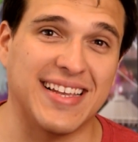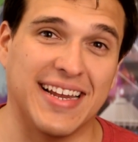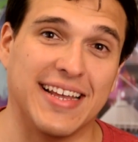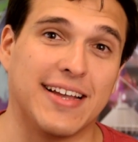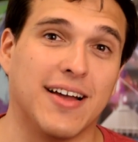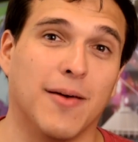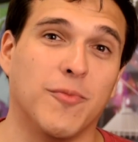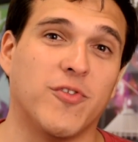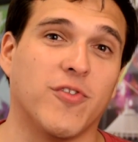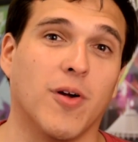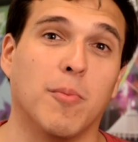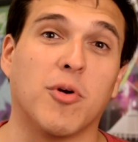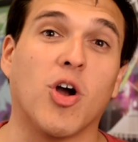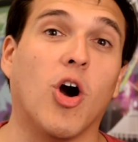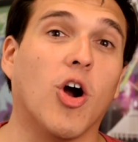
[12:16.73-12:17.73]
and it comes
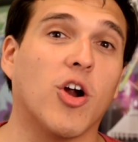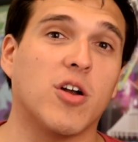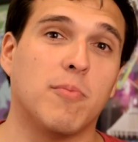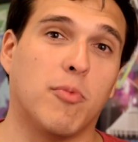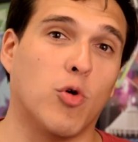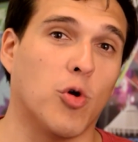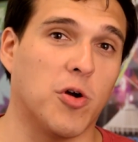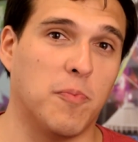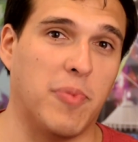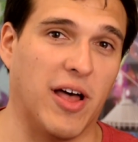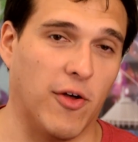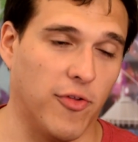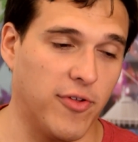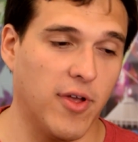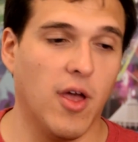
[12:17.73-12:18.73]
from Cardboard
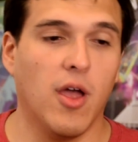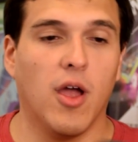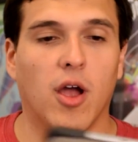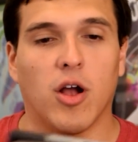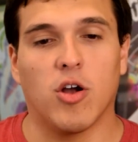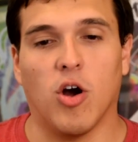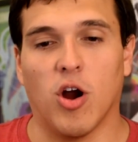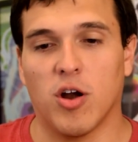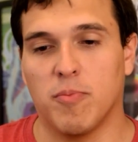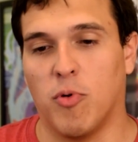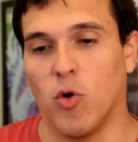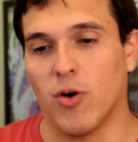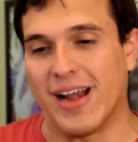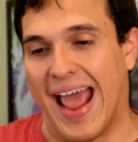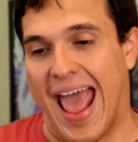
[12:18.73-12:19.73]
Belt.
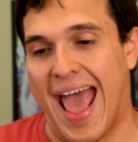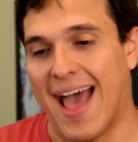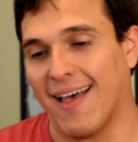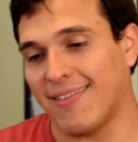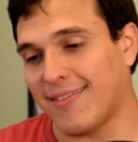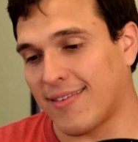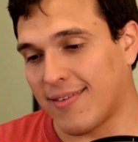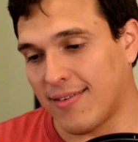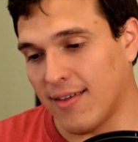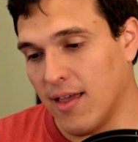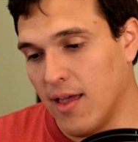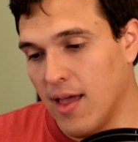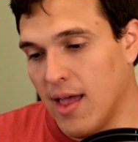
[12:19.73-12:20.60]
Cardboard asks,